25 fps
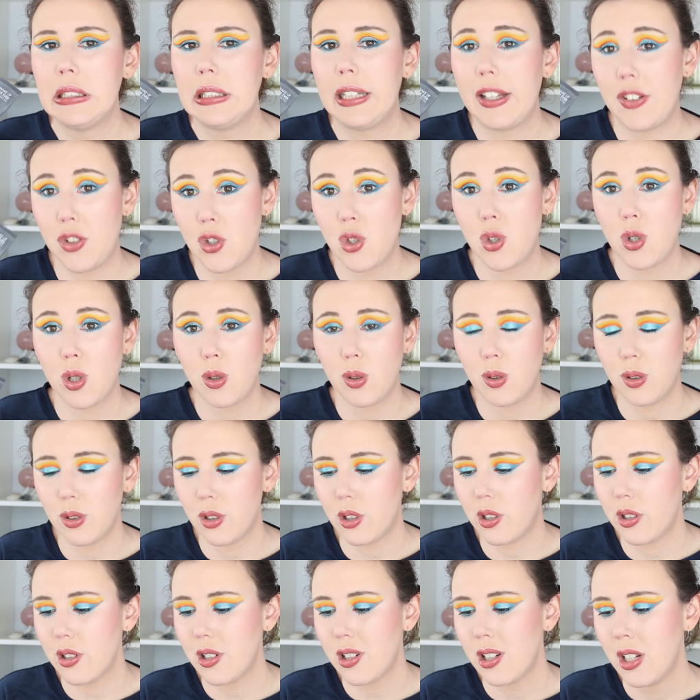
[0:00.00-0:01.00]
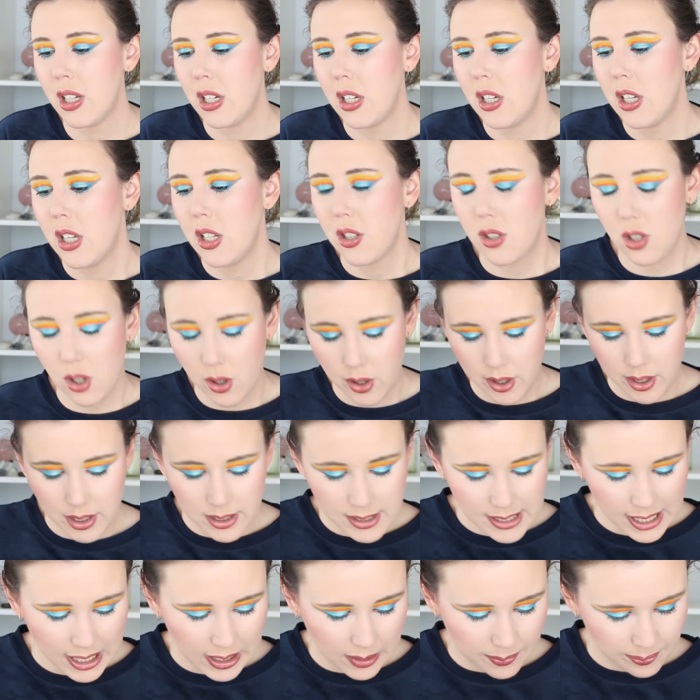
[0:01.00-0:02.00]
that's true or not. So
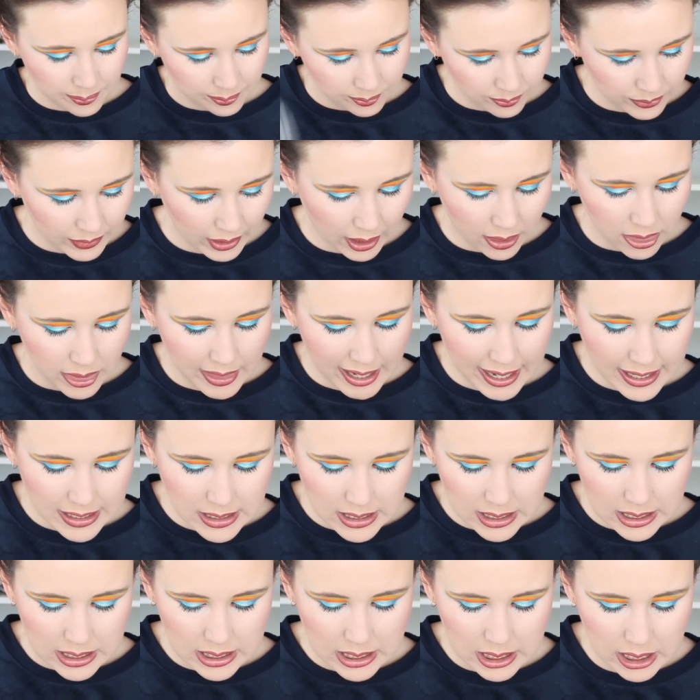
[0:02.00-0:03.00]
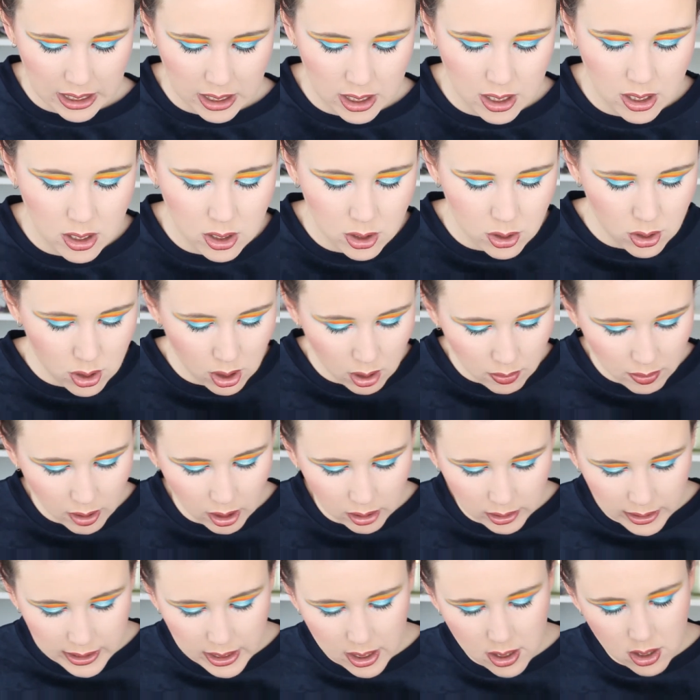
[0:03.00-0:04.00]
yeah, that's two
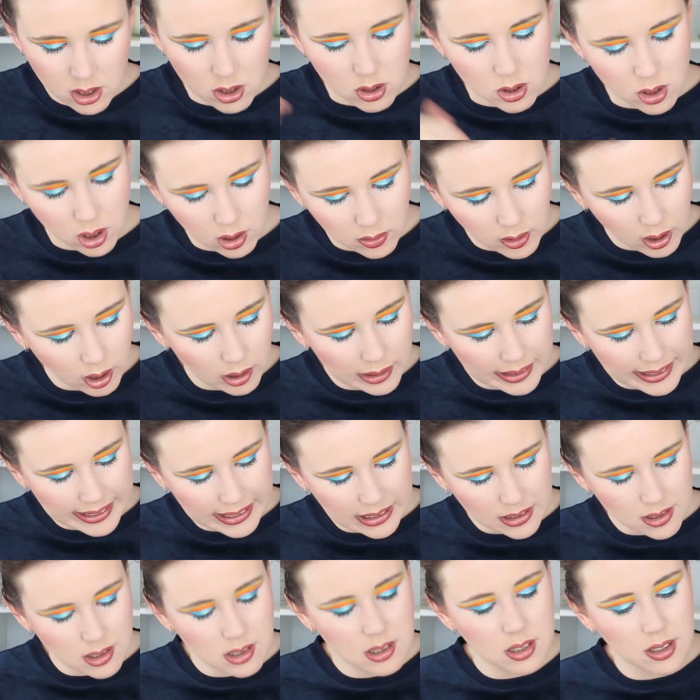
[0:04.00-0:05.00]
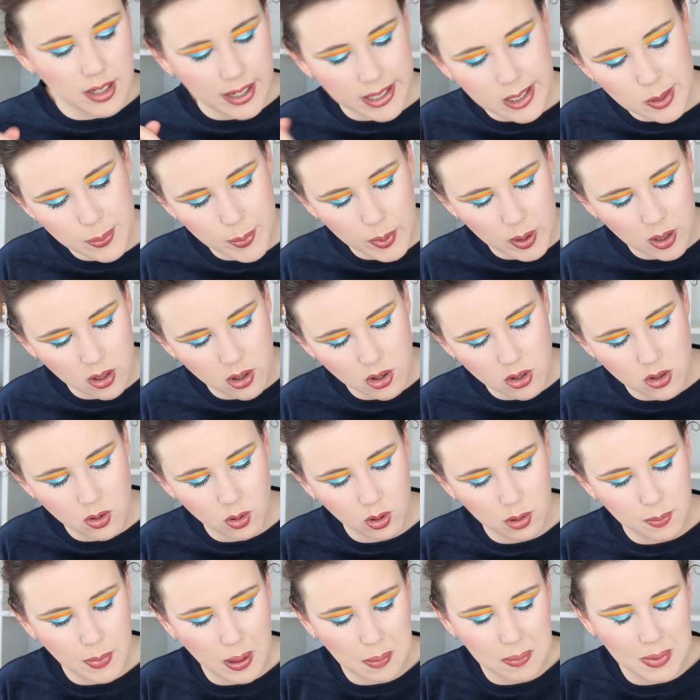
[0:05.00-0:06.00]
roll-ins, two roll-outs, as per
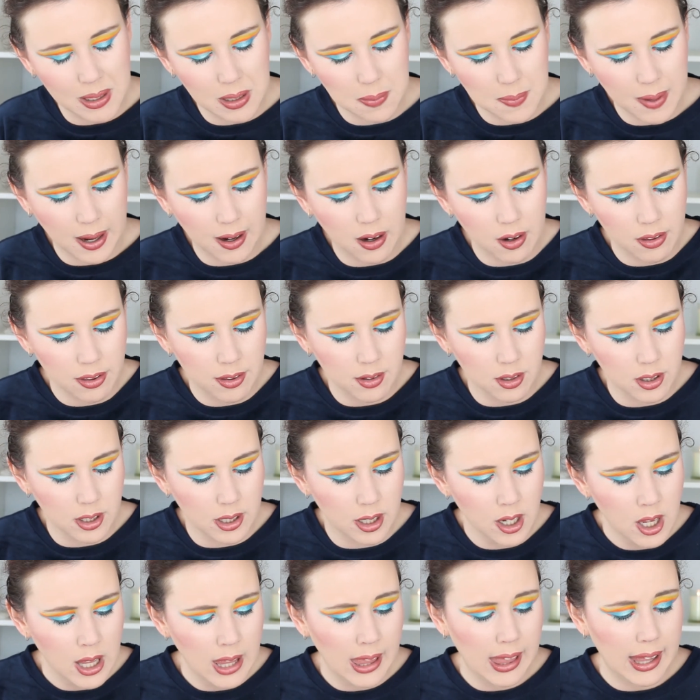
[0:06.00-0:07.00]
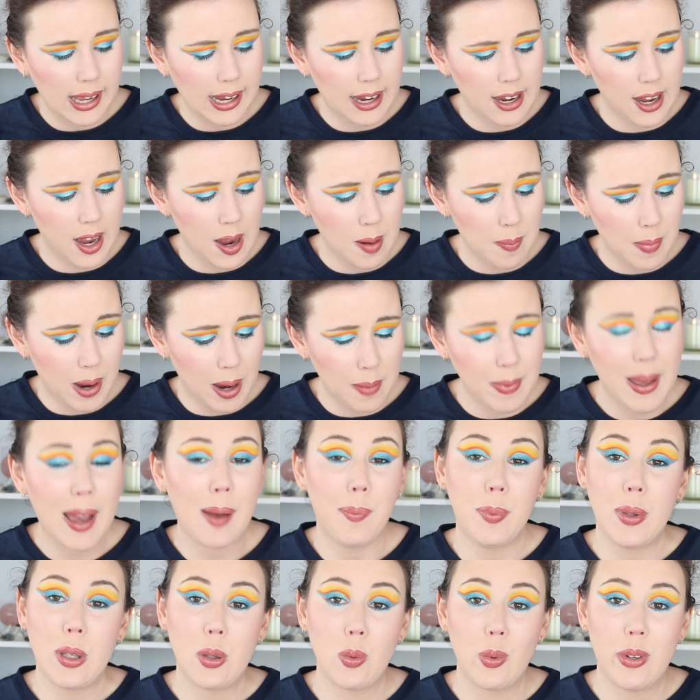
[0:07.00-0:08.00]
usual with my mini marathon. I'm
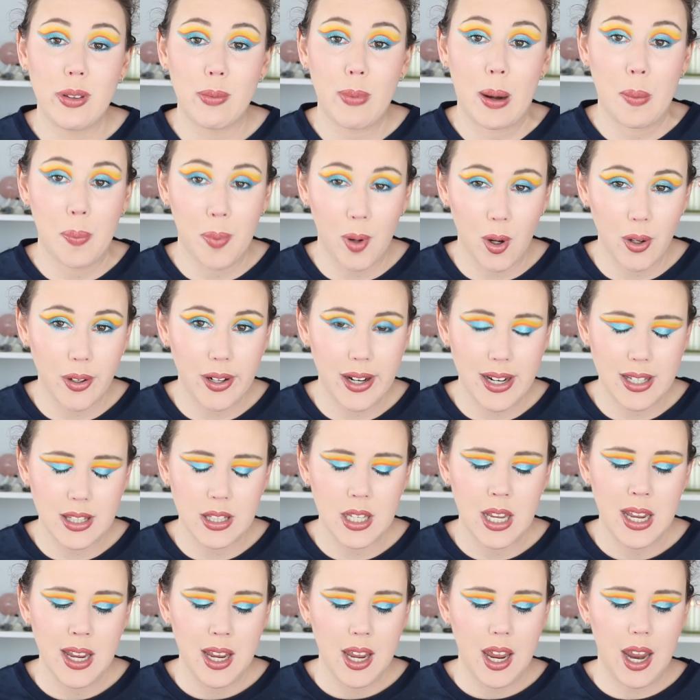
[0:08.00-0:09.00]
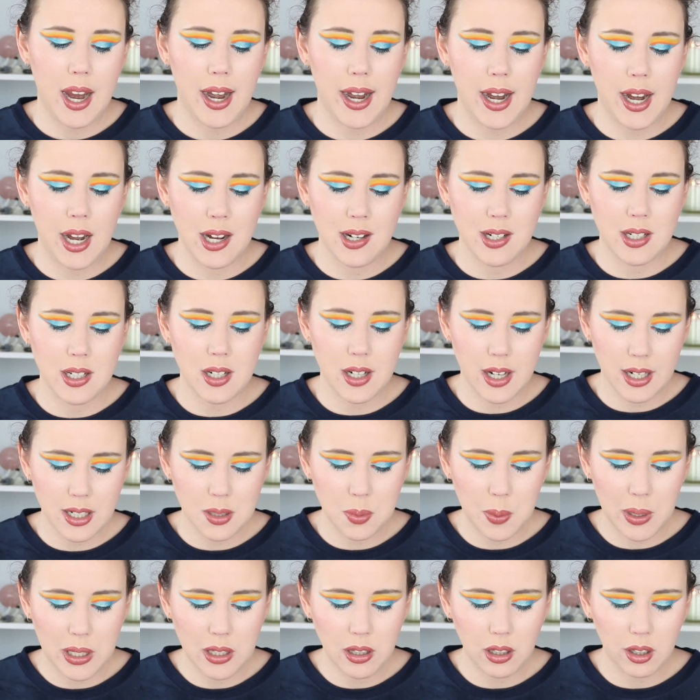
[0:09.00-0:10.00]
happy with my progress. And
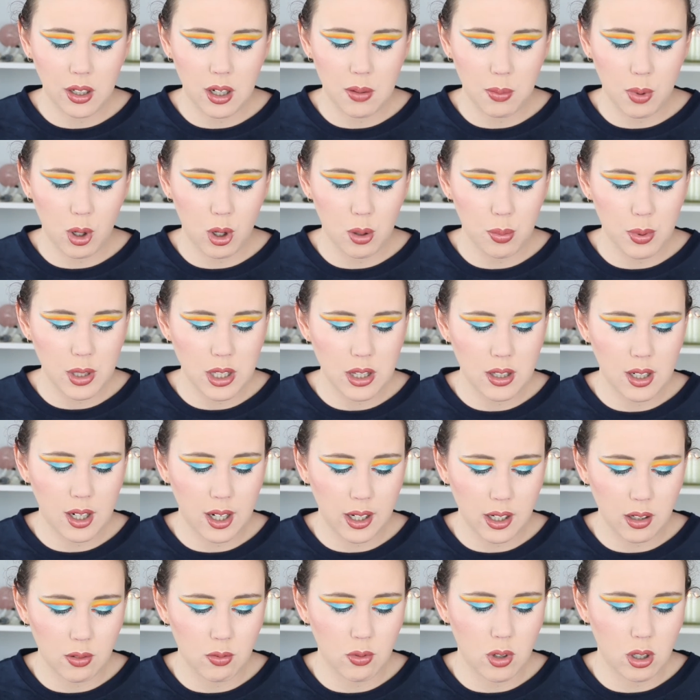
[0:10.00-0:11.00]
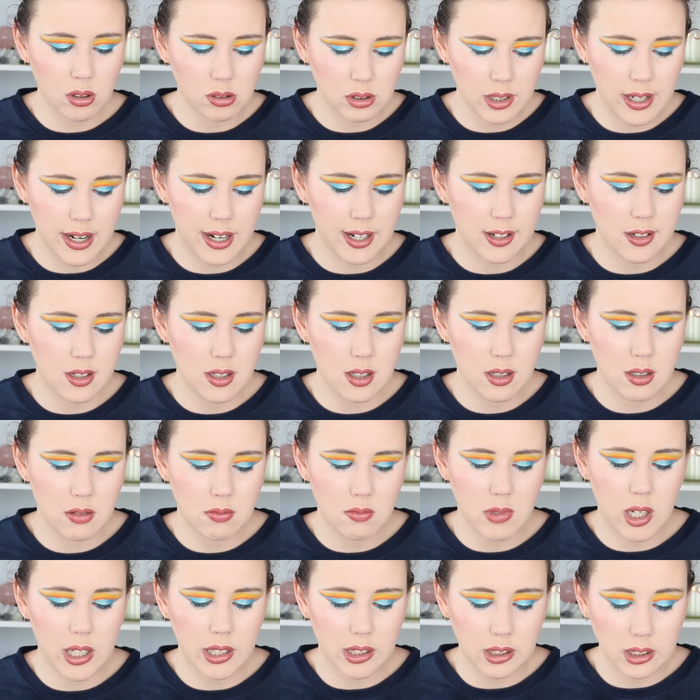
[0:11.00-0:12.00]
next month, I'm hoping that I can roll out
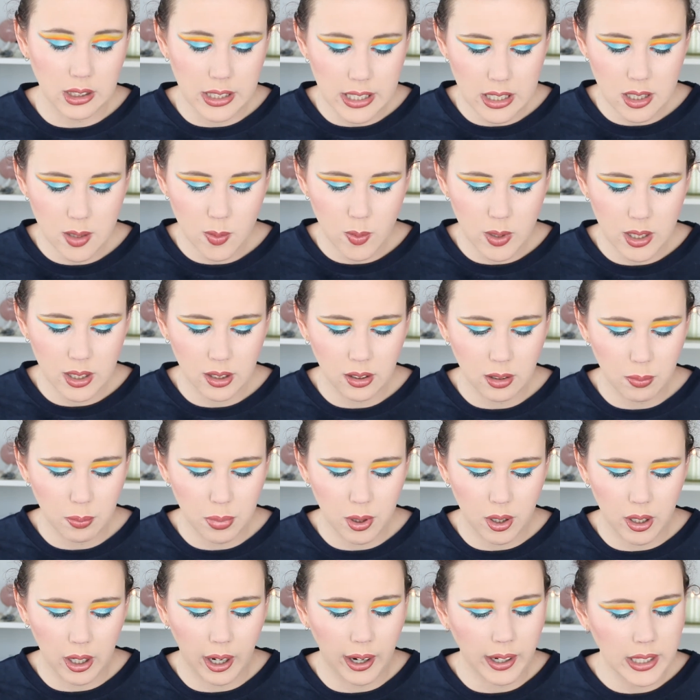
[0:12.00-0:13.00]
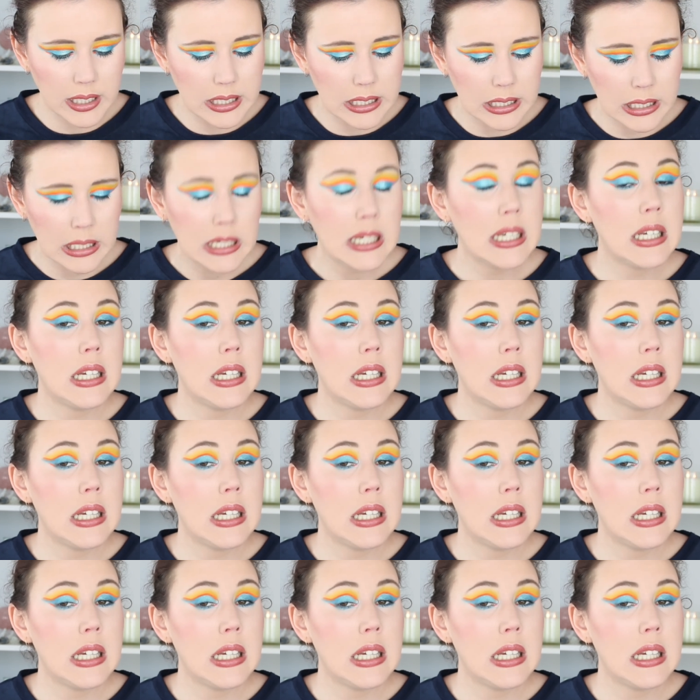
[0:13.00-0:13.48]
at least one lip product,